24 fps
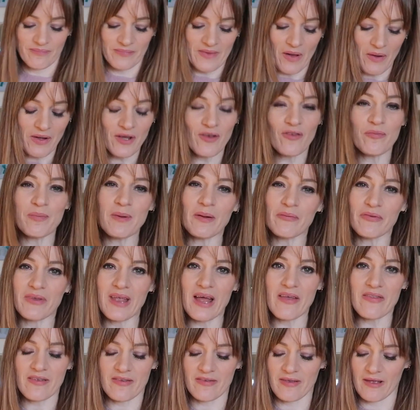now I used to be able to
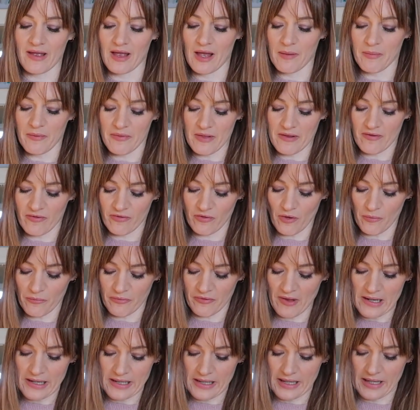get this here, but they've stopped
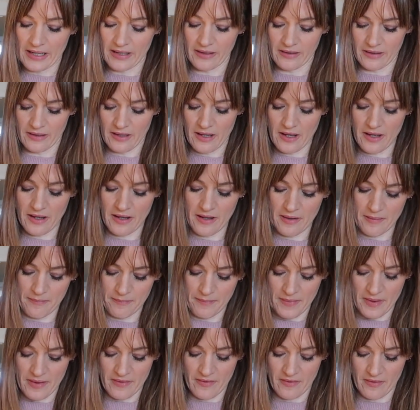selling it.
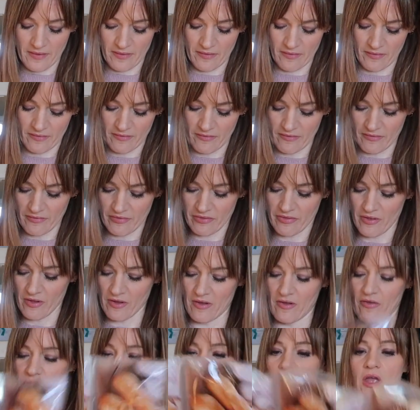
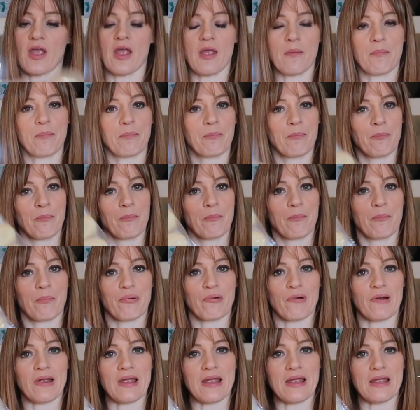The
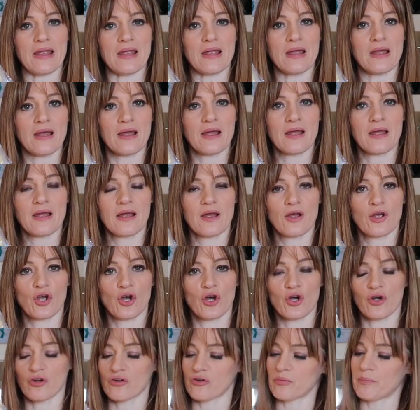
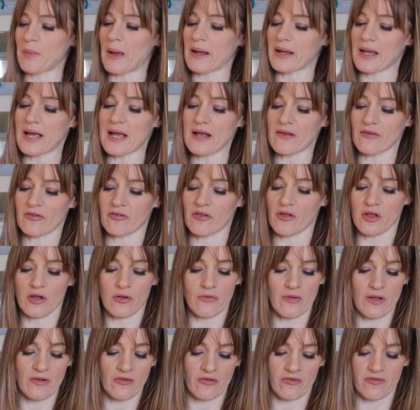pre-cooked baguettes that
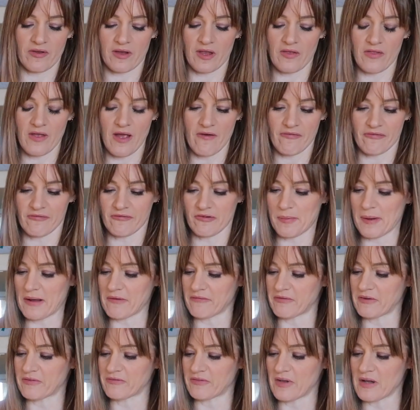you then stick in the oven for
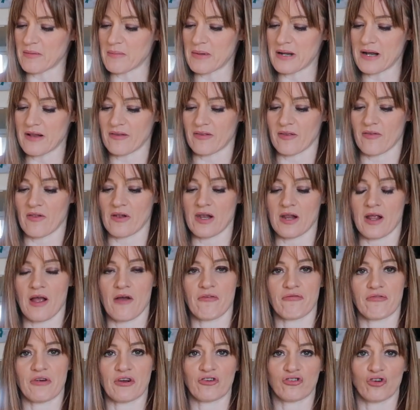about 15 minutes and then you
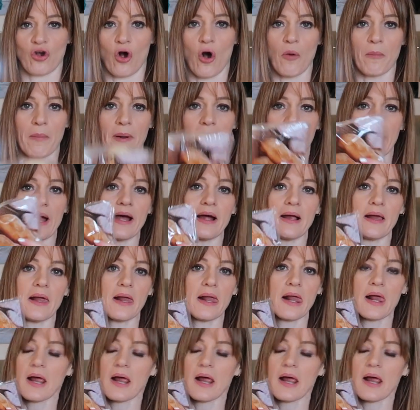get a fresh hot baguette.